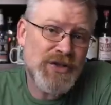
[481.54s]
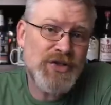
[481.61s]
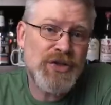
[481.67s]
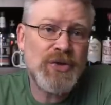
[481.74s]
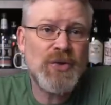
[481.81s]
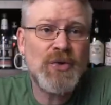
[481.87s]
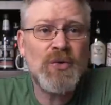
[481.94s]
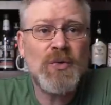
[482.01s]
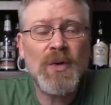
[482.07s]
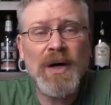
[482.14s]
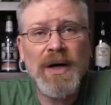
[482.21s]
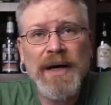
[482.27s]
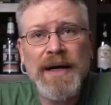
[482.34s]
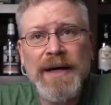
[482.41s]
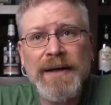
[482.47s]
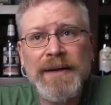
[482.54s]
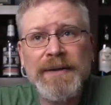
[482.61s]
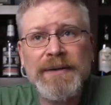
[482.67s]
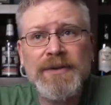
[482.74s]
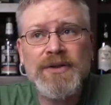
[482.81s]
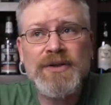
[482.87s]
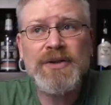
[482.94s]
to, uh,
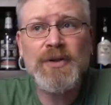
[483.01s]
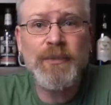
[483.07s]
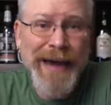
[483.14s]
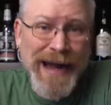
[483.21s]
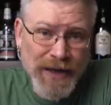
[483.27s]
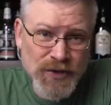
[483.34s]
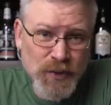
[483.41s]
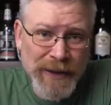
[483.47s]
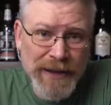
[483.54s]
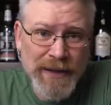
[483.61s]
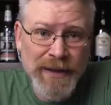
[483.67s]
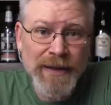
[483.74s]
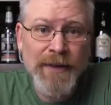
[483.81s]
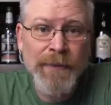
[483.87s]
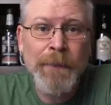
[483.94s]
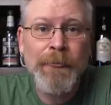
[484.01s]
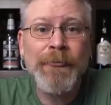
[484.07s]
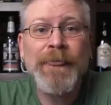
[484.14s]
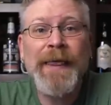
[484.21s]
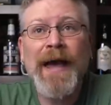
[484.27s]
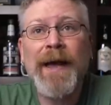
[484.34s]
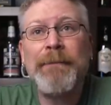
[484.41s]
to back sweeten
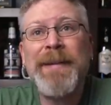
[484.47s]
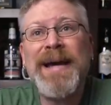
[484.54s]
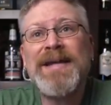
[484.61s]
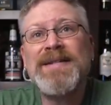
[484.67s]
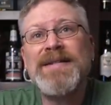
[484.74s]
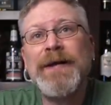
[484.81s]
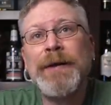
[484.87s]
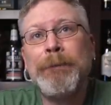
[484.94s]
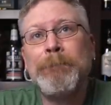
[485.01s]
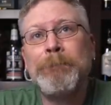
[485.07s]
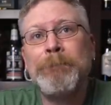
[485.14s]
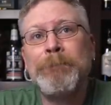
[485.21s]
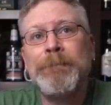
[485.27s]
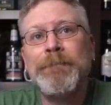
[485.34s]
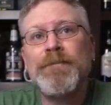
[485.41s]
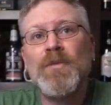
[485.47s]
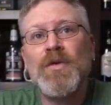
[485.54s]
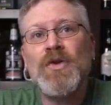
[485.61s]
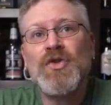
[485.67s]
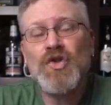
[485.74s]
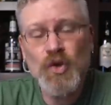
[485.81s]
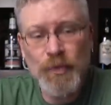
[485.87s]
that makes it
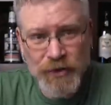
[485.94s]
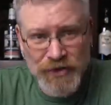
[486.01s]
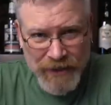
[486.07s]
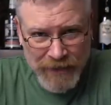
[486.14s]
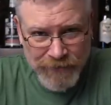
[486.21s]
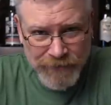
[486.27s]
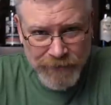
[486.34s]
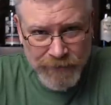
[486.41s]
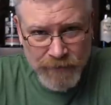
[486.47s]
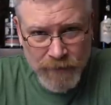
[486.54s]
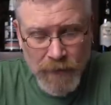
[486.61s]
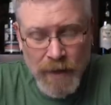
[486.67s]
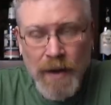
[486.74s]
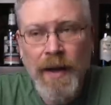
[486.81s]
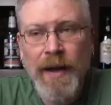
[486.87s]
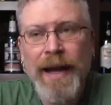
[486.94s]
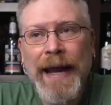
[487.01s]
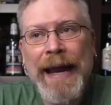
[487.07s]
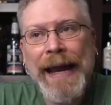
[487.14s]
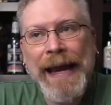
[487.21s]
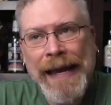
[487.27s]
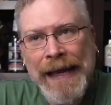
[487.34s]
super safe
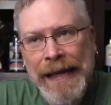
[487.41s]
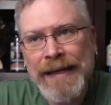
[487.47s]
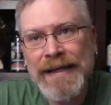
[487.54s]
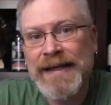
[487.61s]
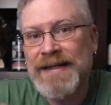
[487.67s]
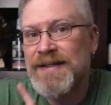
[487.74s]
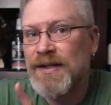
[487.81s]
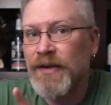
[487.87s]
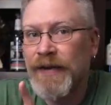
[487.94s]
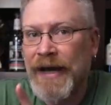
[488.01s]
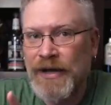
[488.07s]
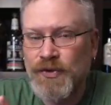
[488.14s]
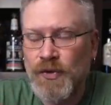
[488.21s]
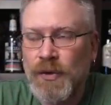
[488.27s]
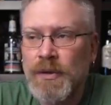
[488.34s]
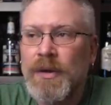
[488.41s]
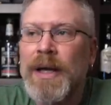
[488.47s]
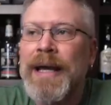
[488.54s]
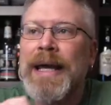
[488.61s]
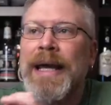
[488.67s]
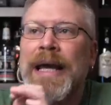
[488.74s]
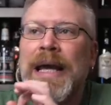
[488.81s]
and it's still natural.
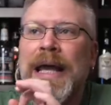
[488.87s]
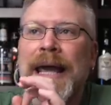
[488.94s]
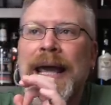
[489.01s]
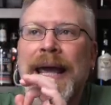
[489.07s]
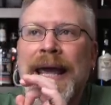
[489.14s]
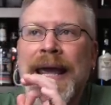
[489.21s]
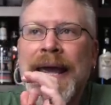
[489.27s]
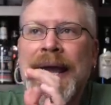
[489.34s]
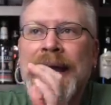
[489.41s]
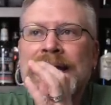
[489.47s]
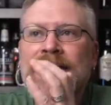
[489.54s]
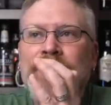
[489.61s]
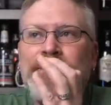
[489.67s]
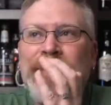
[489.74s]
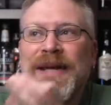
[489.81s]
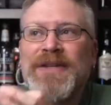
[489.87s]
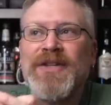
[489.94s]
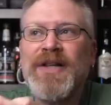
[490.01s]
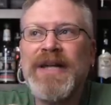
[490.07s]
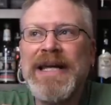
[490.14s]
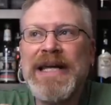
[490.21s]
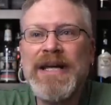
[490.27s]
And
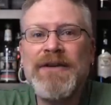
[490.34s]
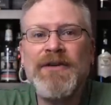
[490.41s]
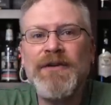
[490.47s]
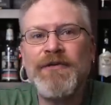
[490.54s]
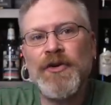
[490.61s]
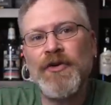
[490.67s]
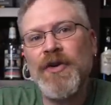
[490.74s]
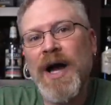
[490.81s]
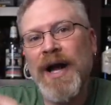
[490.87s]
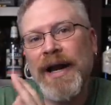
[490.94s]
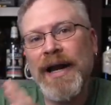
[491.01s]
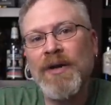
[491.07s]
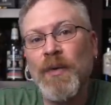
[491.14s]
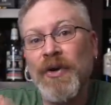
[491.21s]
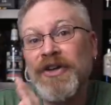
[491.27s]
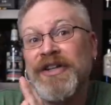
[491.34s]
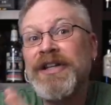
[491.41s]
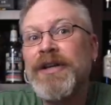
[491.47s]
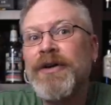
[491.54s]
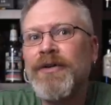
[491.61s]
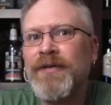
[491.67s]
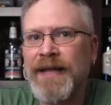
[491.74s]
basically, even if you're not anywhere
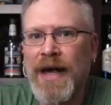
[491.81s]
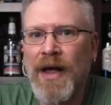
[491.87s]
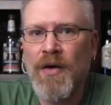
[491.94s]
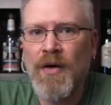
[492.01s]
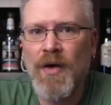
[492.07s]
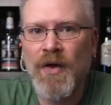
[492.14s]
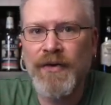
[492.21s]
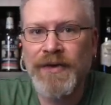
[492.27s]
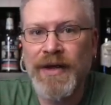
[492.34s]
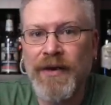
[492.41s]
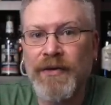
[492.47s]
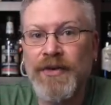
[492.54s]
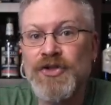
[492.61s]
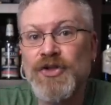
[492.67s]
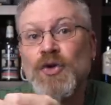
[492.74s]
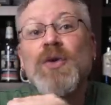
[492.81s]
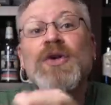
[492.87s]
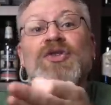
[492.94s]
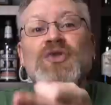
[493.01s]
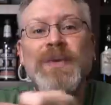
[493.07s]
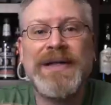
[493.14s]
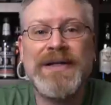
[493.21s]
near the alcohol tolerance, you can
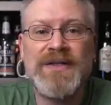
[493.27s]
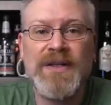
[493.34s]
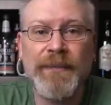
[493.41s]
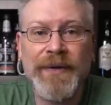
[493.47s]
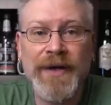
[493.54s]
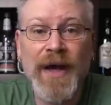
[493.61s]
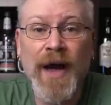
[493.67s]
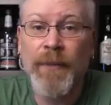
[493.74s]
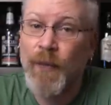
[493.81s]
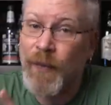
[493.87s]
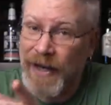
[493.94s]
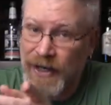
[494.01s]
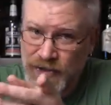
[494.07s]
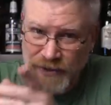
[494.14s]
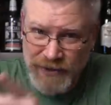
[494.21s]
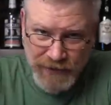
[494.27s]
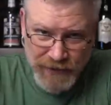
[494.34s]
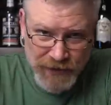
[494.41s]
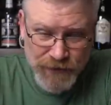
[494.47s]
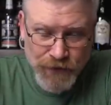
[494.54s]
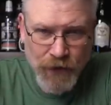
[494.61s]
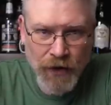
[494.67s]
sweeten something up. We actually did
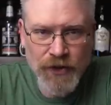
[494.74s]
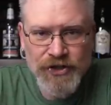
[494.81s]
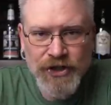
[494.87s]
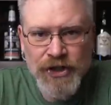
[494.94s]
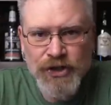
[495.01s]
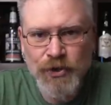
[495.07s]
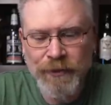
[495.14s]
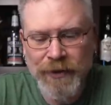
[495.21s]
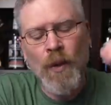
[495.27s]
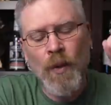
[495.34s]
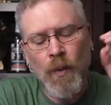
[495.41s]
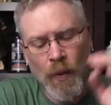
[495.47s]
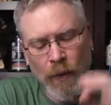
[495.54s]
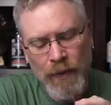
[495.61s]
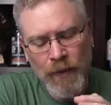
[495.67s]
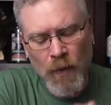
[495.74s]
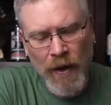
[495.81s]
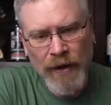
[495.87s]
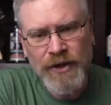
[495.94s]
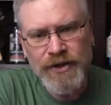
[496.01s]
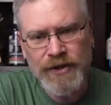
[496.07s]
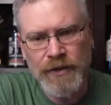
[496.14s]
this for our ginger beer. What we
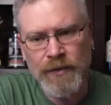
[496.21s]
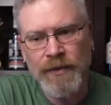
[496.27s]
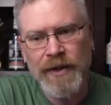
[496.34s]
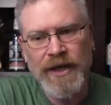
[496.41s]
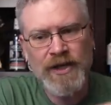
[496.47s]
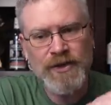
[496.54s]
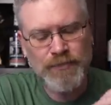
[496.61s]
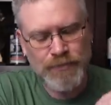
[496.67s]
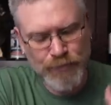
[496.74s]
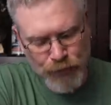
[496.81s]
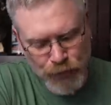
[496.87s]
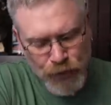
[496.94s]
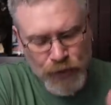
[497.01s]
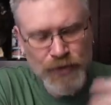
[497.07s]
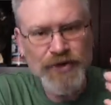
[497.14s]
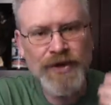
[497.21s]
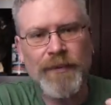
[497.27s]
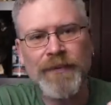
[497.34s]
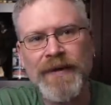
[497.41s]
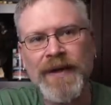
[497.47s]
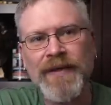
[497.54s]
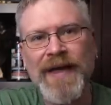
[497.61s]
want to do is brew
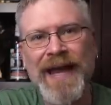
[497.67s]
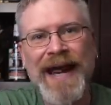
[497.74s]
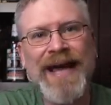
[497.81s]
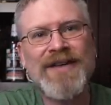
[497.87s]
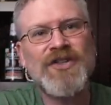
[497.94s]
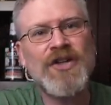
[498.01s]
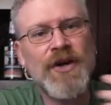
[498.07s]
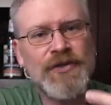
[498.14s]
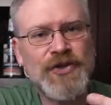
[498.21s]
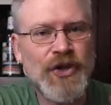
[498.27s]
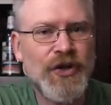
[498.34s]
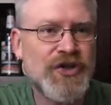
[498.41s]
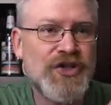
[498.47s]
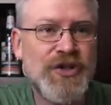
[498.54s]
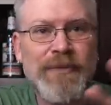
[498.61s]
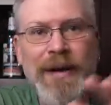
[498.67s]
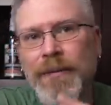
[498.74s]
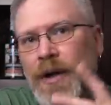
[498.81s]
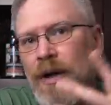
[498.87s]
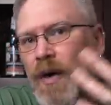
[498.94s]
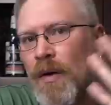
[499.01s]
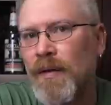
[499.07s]
something that has enough sugars to
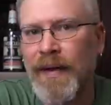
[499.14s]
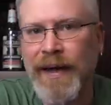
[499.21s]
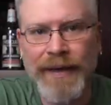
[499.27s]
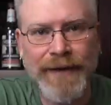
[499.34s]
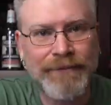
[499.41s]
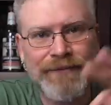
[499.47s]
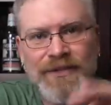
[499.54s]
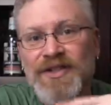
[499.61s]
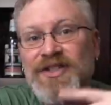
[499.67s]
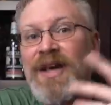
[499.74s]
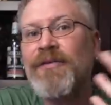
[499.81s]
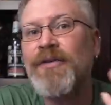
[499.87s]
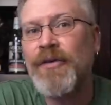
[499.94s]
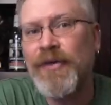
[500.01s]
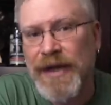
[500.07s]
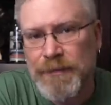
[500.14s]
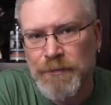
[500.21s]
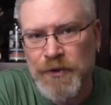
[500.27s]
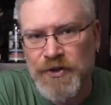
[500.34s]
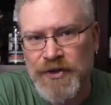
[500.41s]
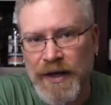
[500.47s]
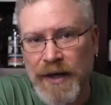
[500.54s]
maybe go to like 7 or
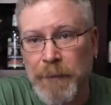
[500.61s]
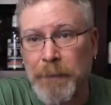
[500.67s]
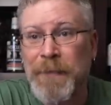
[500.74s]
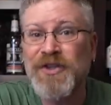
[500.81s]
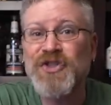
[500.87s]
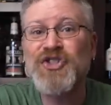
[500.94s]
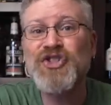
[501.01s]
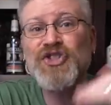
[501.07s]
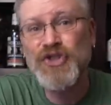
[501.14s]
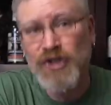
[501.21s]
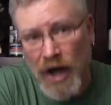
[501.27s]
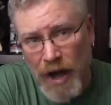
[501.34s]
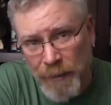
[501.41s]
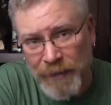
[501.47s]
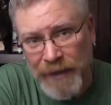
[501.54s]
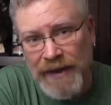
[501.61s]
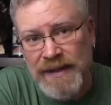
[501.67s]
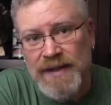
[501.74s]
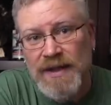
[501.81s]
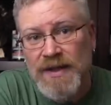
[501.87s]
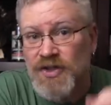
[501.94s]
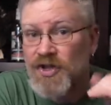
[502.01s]
8%, but stop
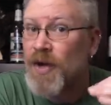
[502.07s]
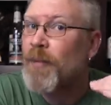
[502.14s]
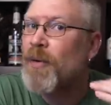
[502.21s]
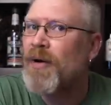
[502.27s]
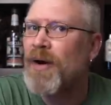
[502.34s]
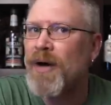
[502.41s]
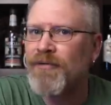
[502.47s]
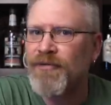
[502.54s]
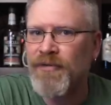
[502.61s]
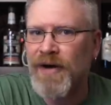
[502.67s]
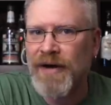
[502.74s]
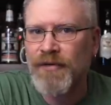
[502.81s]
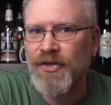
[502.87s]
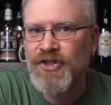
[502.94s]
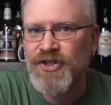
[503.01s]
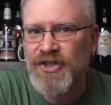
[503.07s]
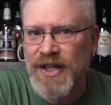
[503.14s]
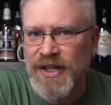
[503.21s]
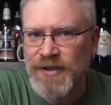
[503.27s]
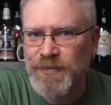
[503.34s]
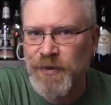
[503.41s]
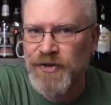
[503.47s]
it somewhere around 5 or
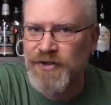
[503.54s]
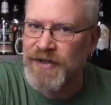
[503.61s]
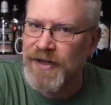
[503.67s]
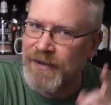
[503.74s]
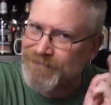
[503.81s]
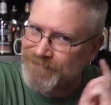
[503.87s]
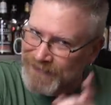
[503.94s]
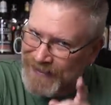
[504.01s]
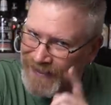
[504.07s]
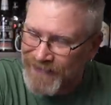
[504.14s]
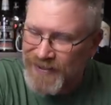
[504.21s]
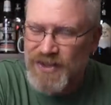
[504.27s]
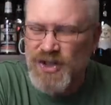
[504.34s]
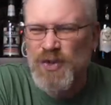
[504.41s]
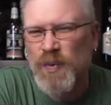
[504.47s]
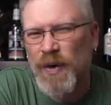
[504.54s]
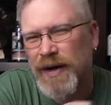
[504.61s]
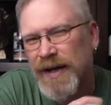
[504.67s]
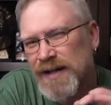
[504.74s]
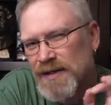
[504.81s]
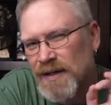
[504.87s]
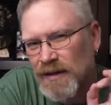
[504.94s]
6%. And this is where
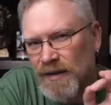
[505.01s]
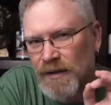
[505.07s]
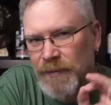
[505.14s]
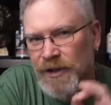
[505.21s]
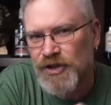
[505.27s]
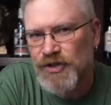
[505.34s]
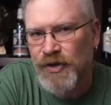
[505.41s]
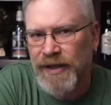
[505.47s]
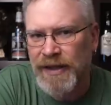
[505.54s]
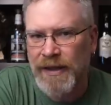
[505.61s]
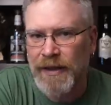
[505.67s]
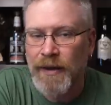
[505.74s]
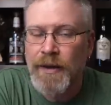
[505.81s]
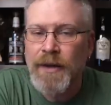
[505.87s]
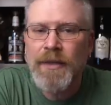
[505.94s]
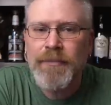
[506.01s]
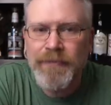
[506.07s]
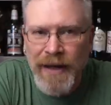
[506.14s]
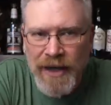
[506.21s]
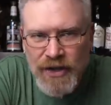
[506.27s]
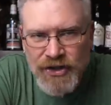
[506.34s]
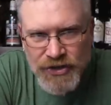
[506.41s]
it gets a little bit tricky.
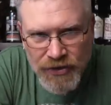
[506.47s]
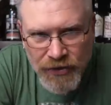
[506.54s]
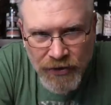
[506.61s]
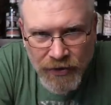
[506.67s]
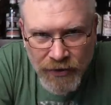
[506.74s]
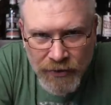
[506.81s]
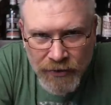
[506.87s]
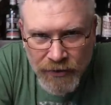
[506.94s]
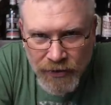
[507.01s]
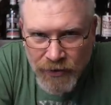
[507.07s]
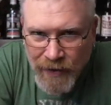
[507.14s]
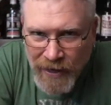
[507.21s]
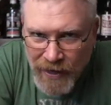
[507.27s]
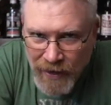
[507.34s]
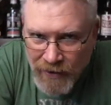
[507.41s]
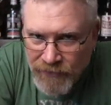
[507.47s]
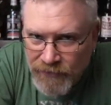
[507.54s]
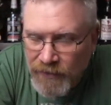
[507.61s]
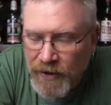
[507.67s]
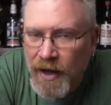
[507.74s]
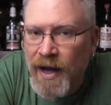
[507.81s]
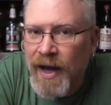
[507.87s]
Make sure you have
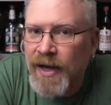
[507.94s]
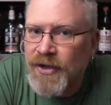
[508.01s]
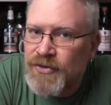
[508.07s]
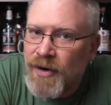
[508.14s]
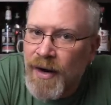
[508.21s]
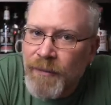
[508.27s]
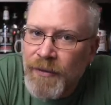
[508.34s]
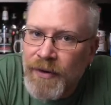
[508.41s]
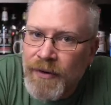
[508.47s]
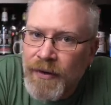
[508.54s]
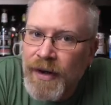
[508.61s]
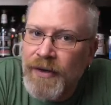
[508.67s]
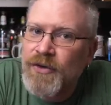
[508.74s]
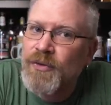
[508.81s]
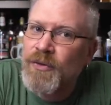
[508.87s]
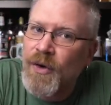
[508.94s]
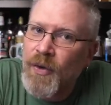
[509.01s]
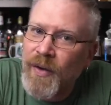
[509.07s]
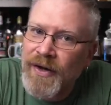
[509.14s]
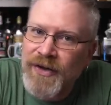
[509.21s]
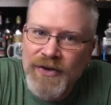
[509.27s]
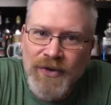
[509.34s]
a hydrometer and you know
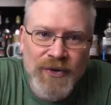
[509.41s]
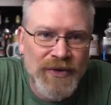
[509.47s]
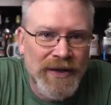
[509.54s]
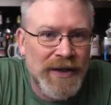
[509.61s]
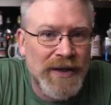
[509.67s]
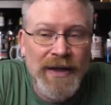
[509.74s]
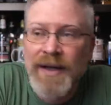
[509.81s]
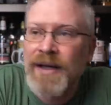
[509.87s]
how to use it.